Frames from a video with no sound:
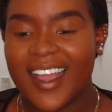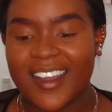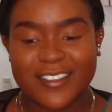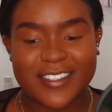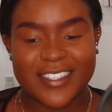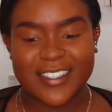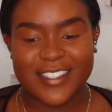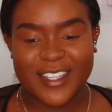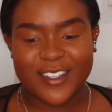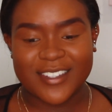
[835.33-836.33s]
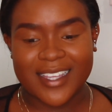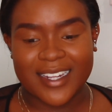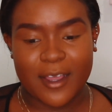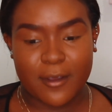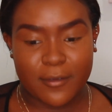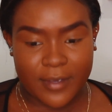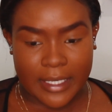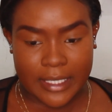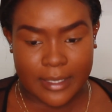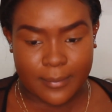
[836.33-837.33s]
how this concealer is like now
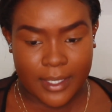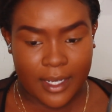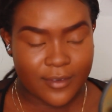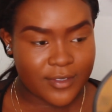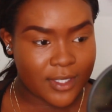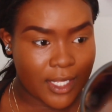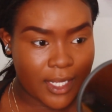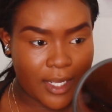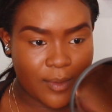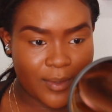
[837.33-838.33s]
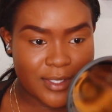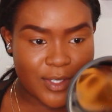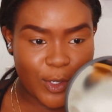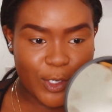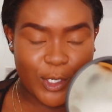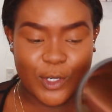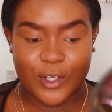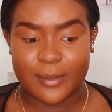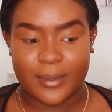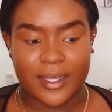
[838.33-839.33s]
failing me after like I went on and
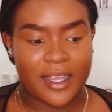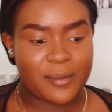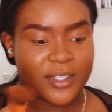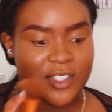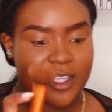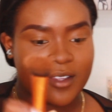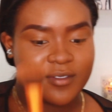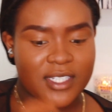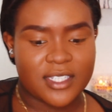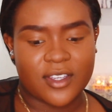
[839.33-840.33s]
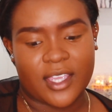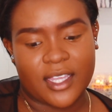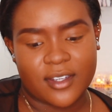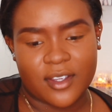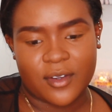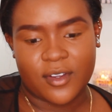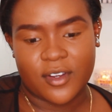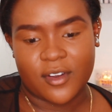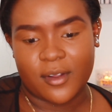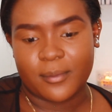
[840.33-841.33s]
on about how much I loved it. Okay, I didn't go
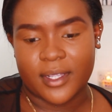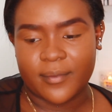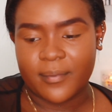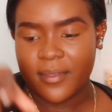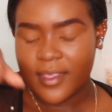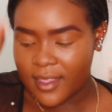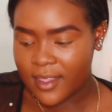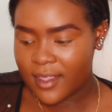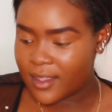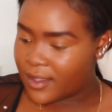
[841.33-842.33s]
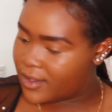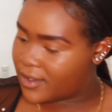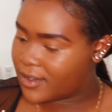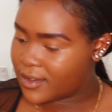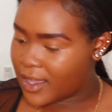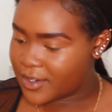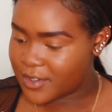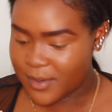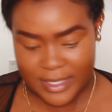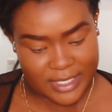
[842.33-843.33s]
on and on, but I don't
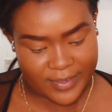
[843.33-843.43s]
know why it's